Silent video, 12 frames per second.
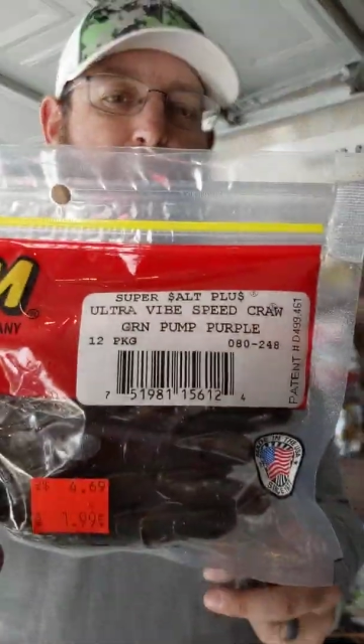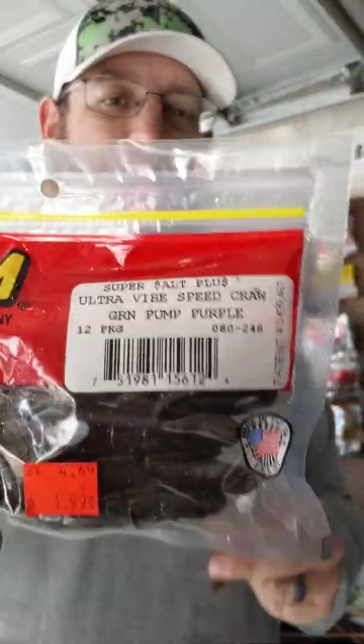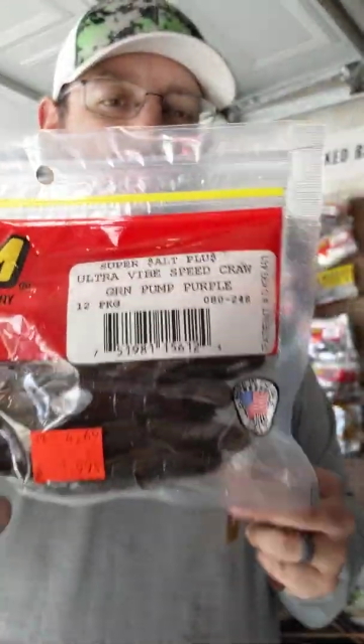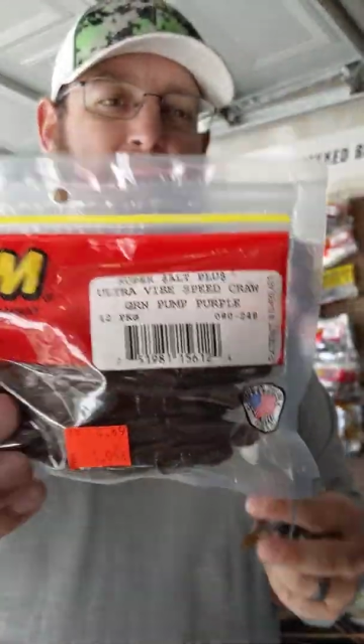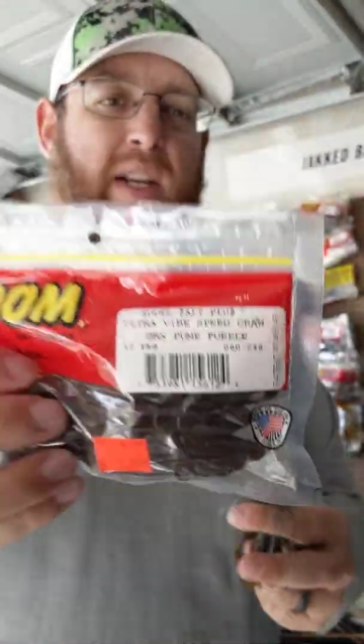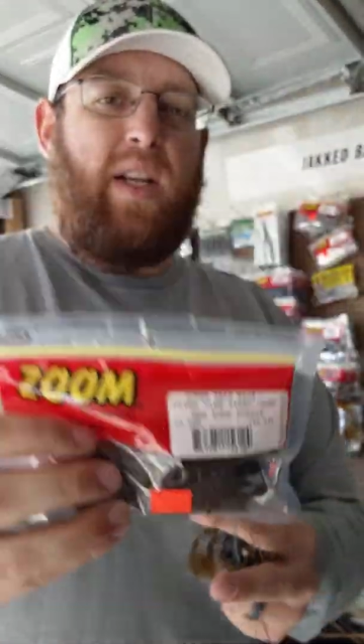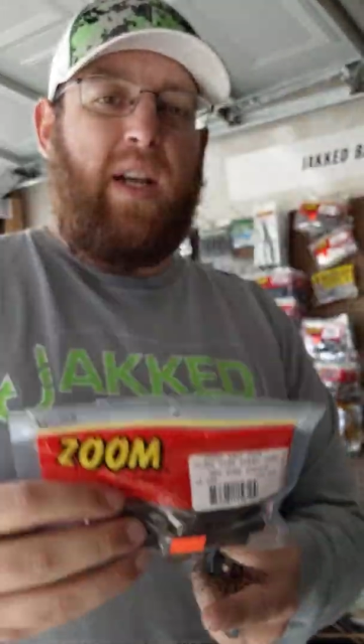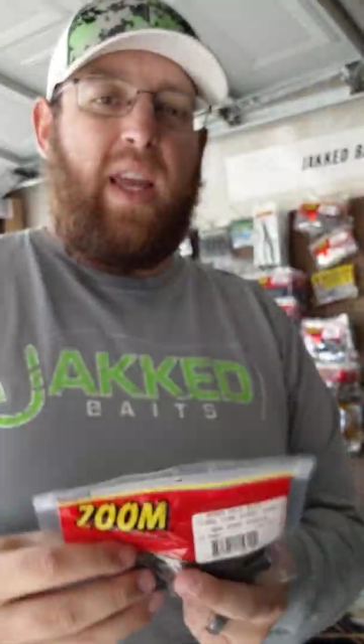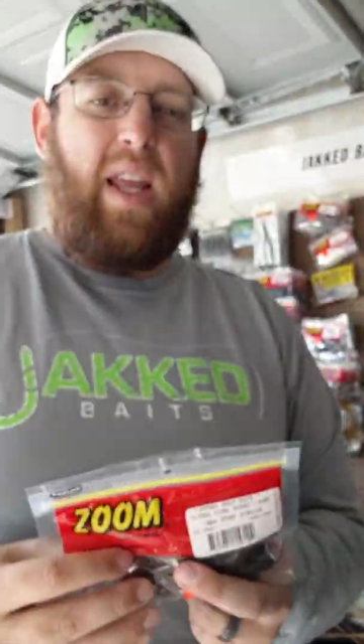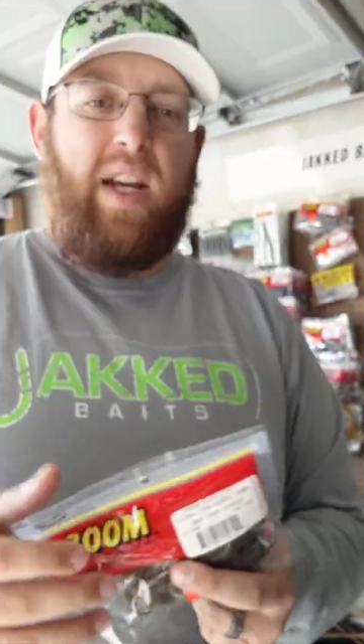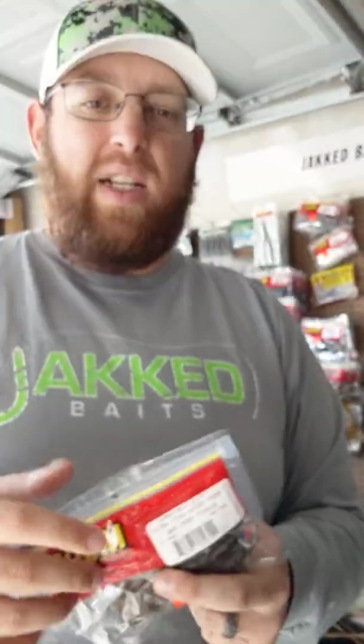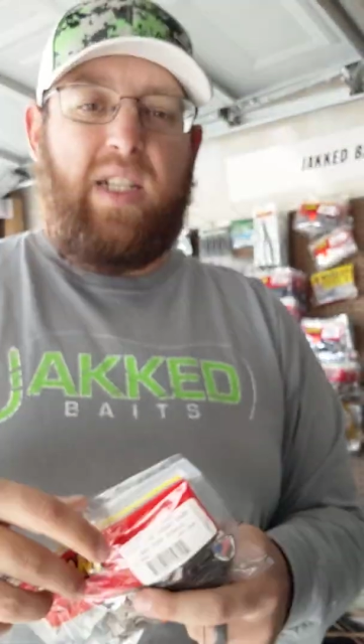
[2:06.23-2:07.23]
But I
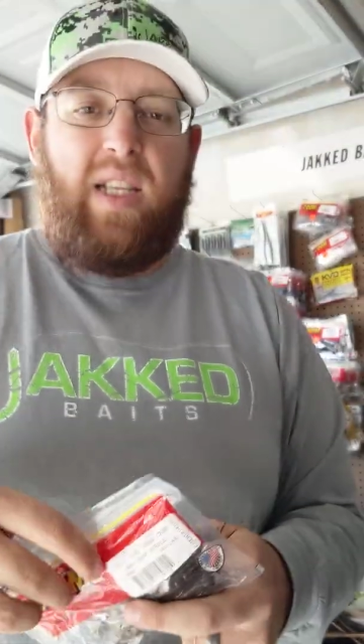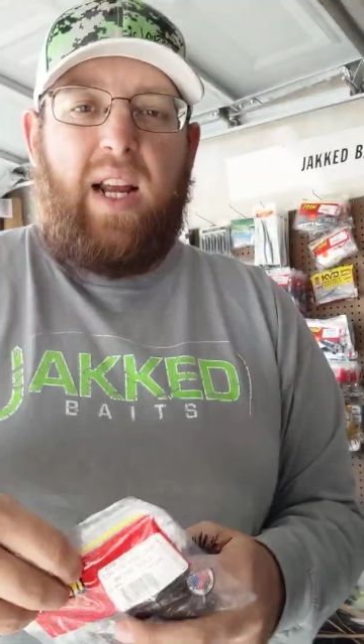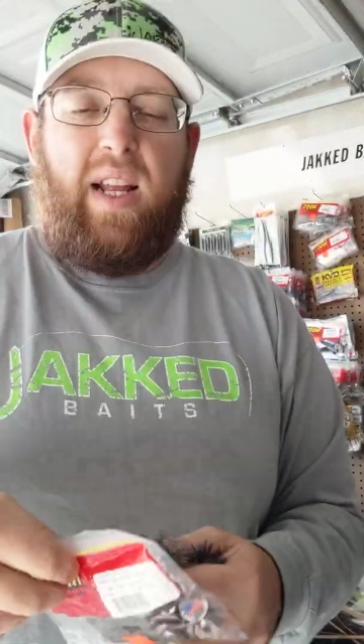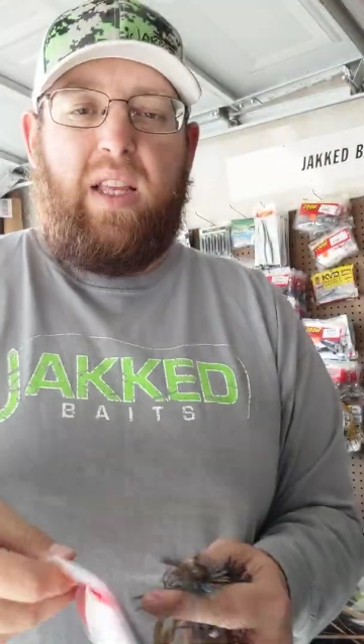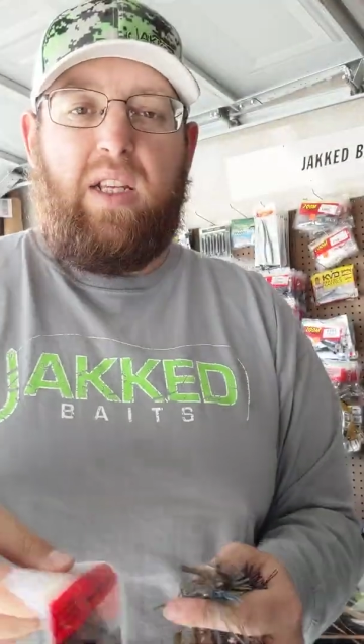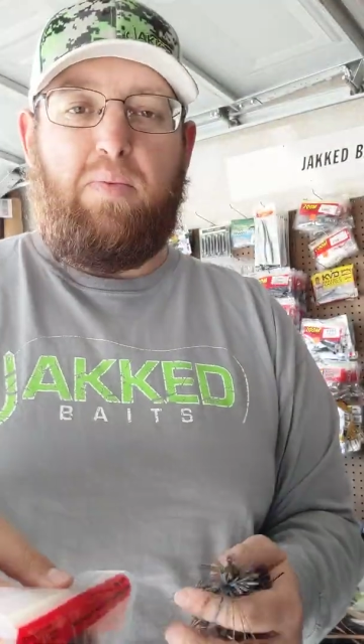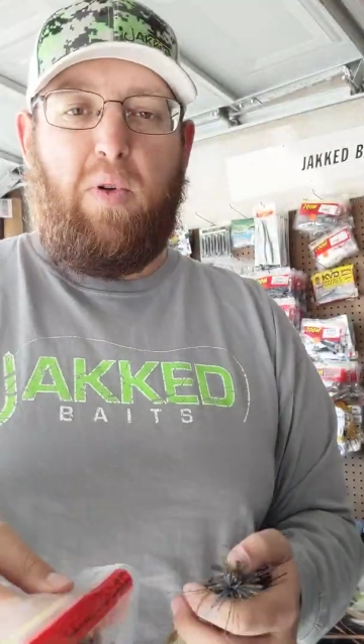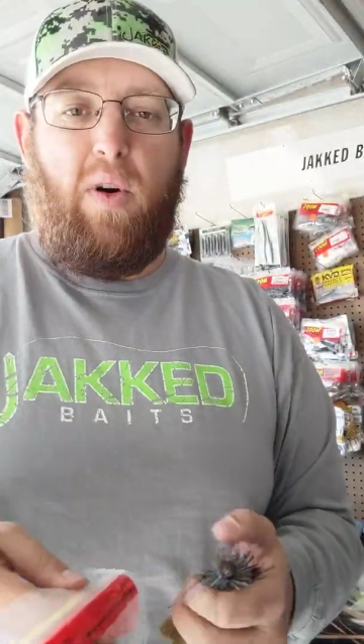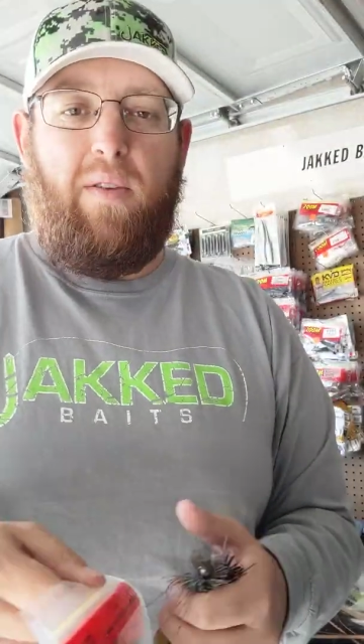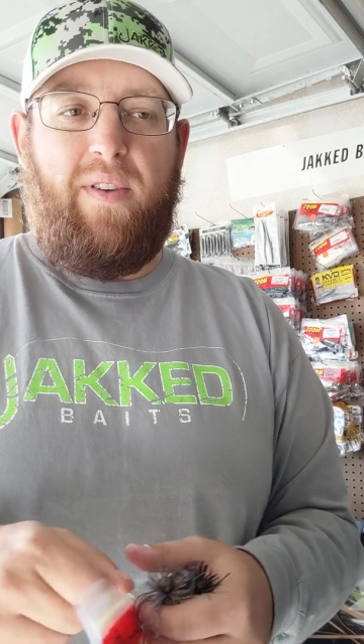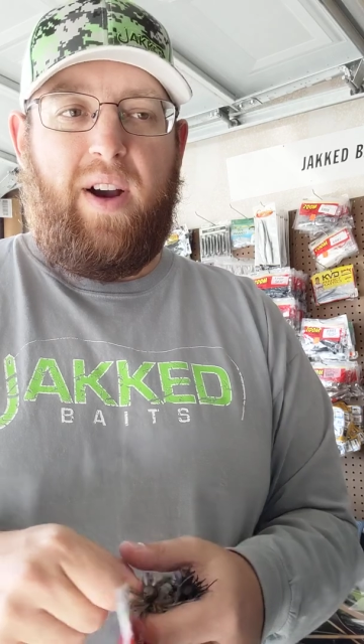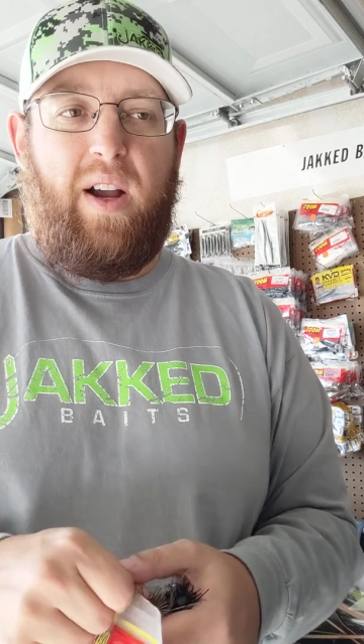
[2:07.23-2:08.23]
just like this
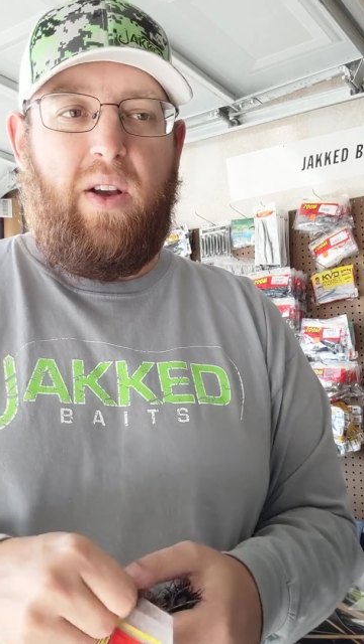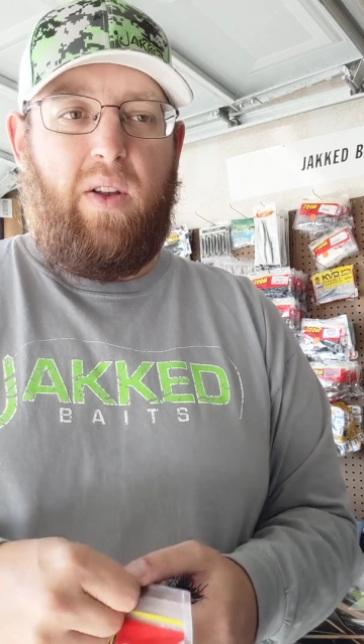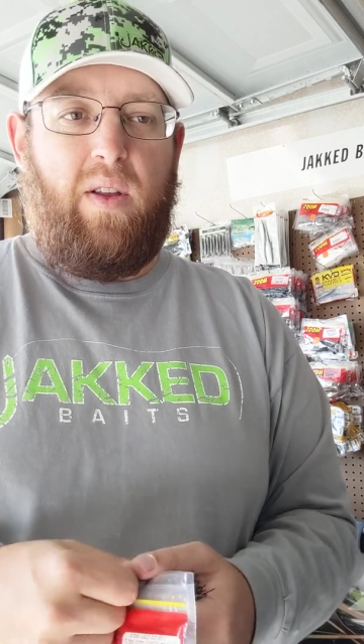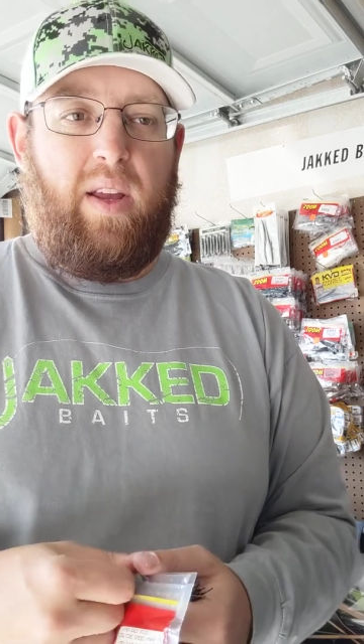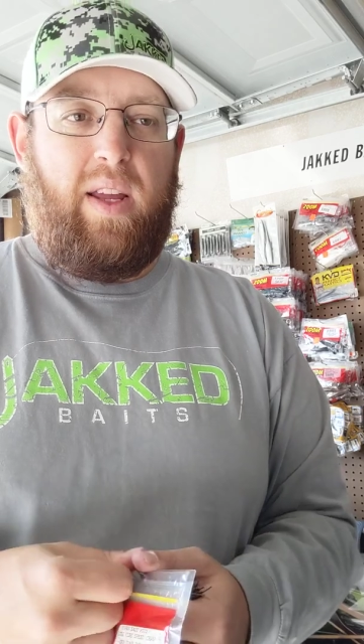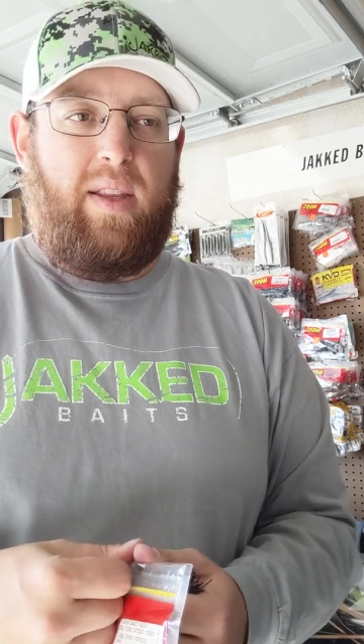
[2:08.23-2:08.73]
profile.